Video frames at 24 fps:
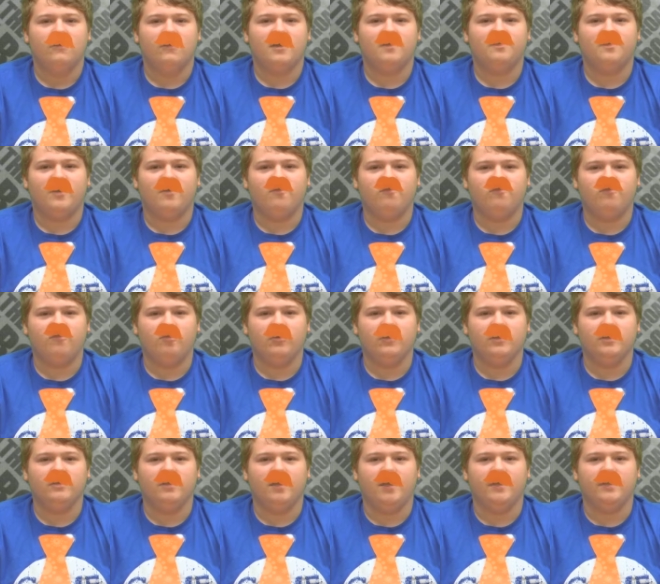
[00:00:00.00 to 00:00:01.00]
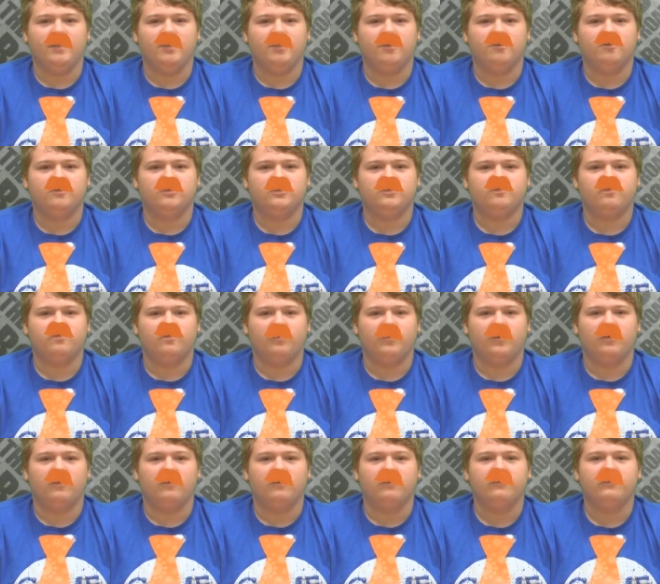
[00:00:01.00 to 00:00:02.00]
about 40 light years from
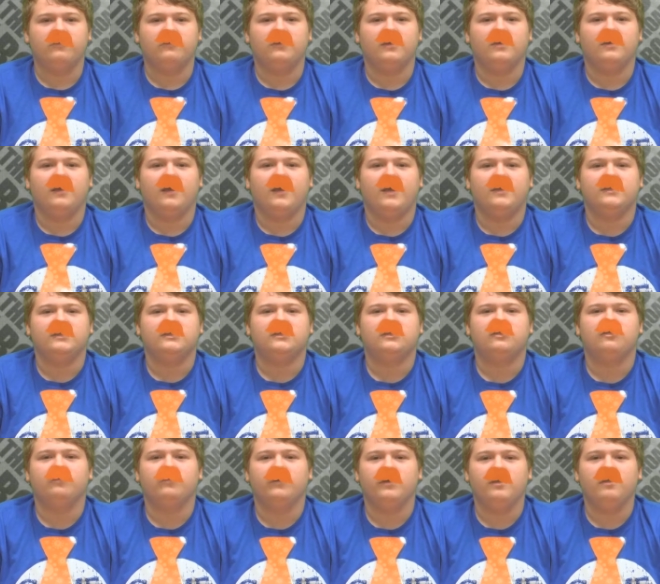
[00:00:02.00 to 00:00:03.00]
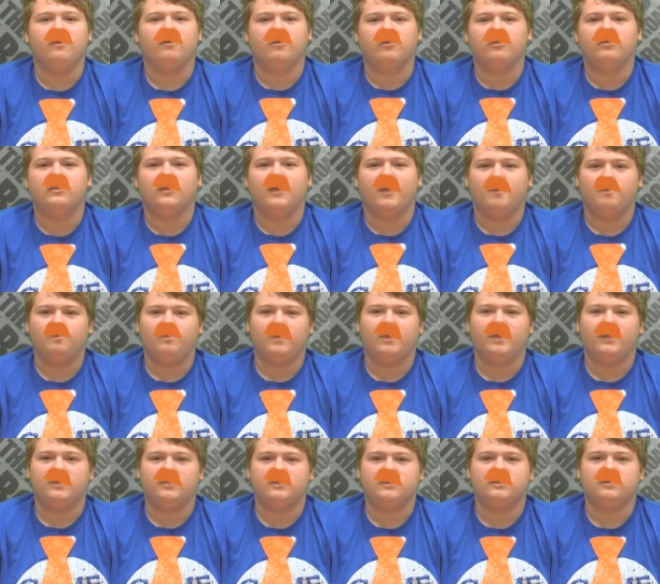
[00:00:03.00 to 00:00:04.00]
Earth that has three Earth like
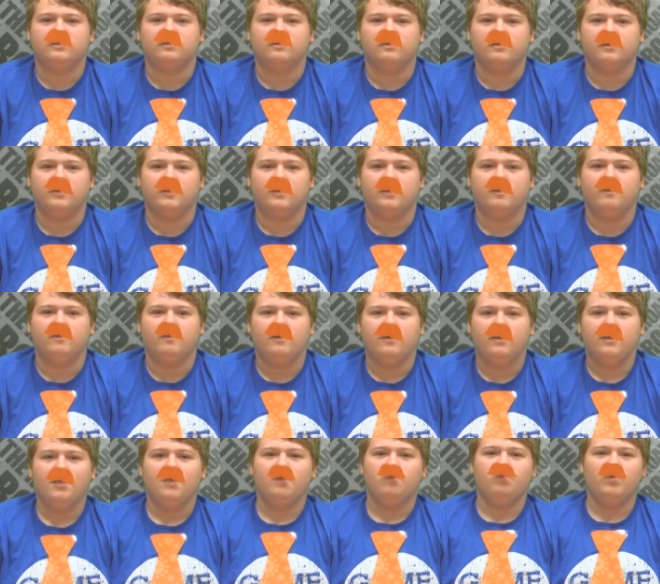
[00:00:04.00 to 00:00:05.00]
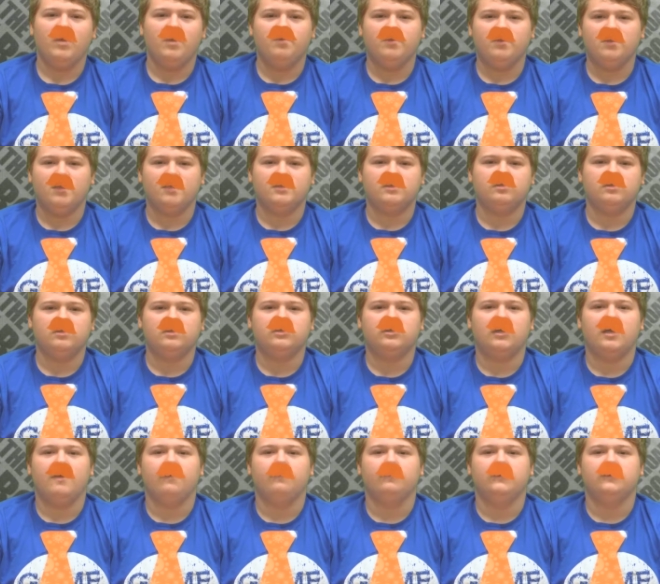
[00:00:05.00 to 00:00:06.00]
planets circling it. Maybe that's where
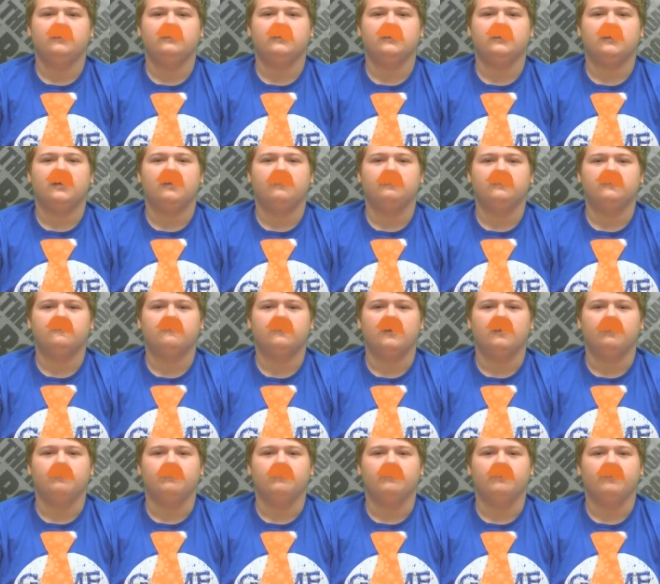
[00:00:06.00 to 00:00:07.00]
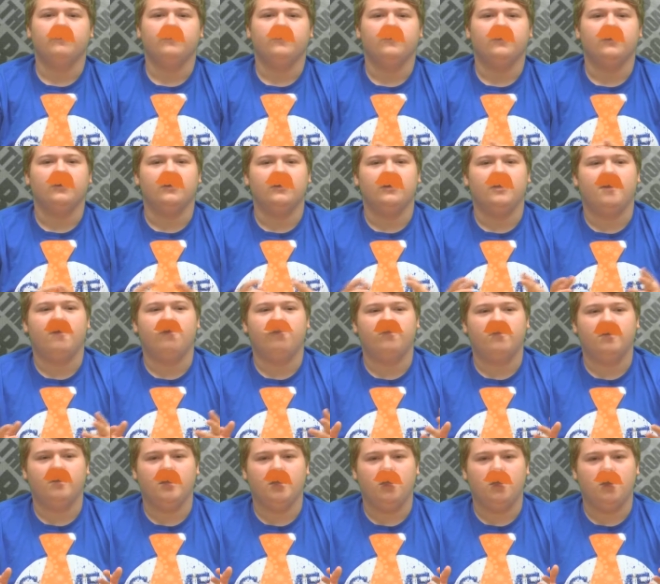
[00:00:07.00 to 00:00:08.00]
trap music comes from. You
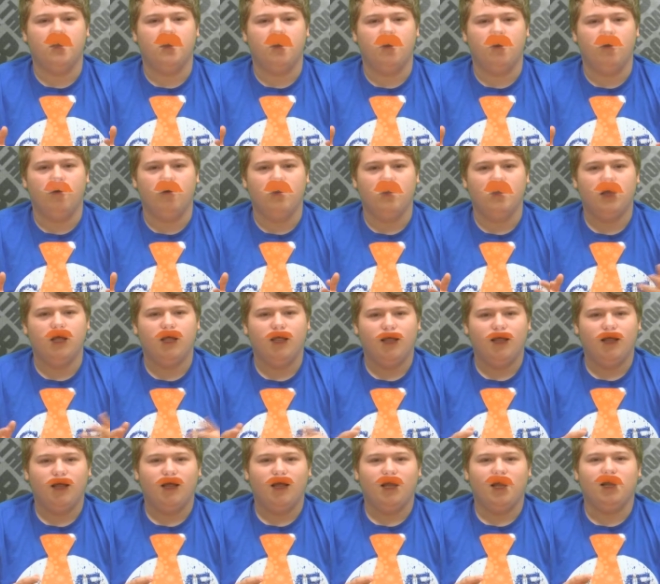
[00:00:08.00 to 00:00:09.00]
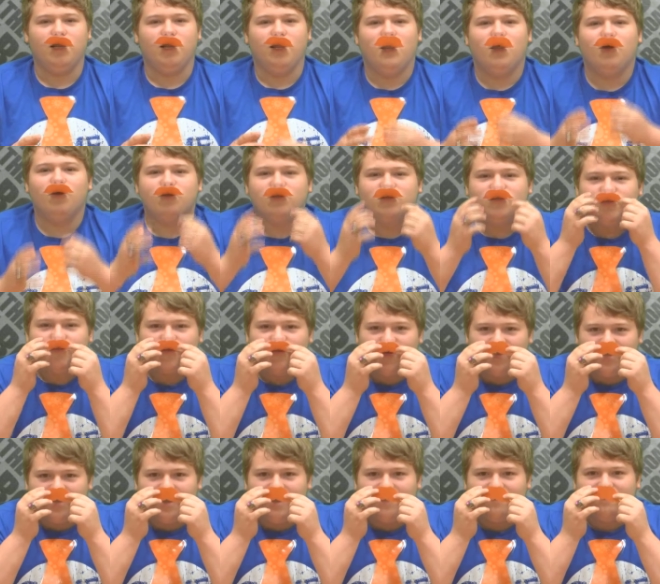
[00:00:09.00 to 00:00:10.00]
never know. And news from
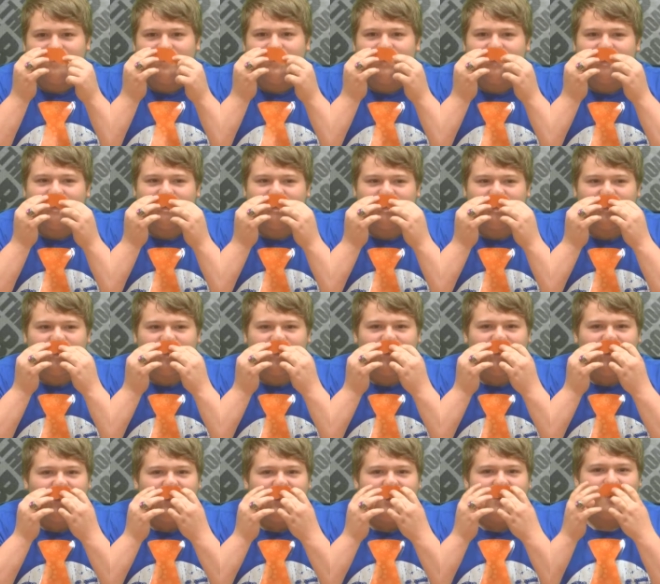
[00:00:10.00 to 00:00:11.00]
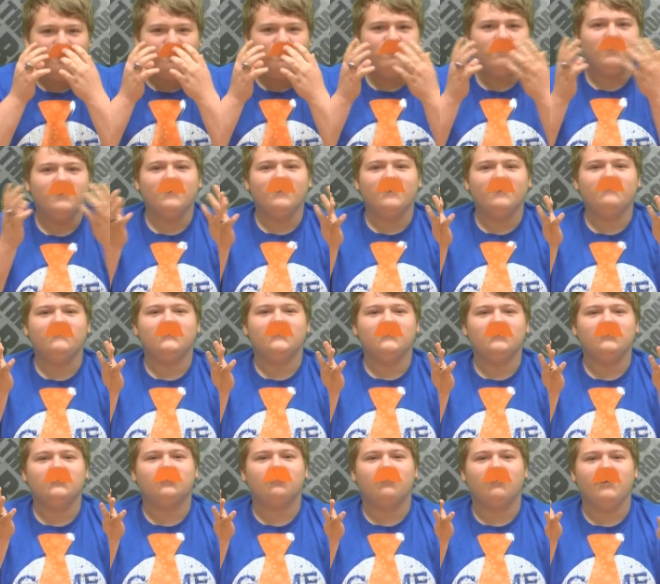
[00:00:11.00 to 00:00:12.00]
around the nation if we lived in
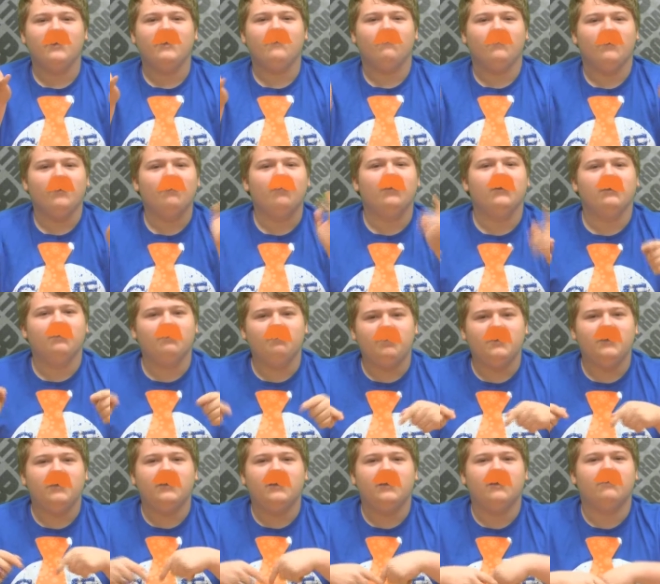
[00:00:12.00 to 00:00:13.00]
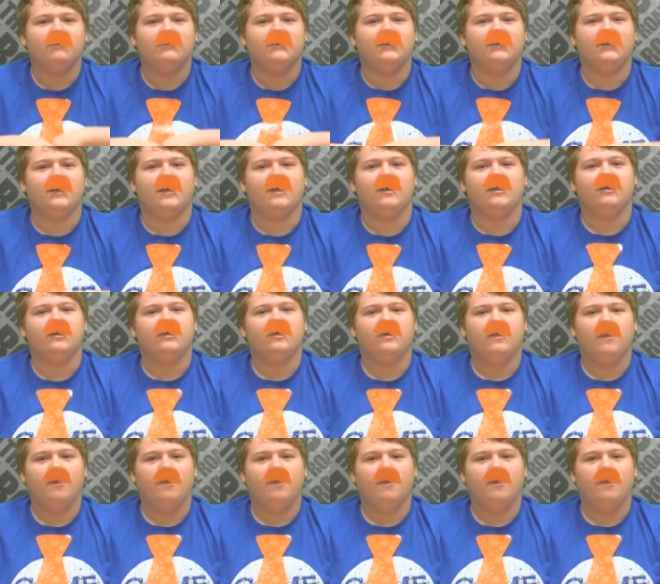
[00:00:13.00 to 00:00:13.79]
Detroit, we wouldn't be here today.